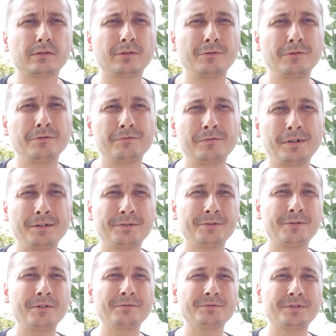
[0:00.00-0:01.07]
So I'm
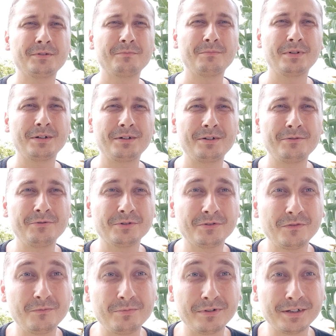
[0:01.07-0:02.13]
surrounded by a
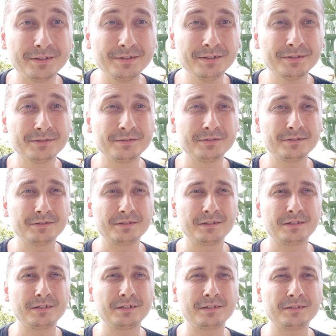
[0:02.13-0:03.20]
lot of plants,
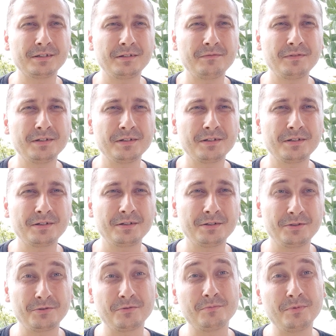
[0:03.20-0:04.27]
and I think
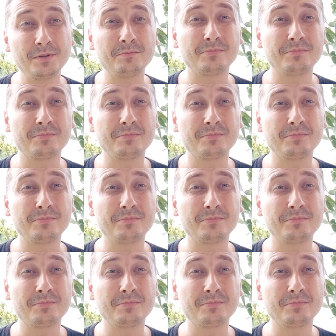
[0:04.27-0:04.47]
it should be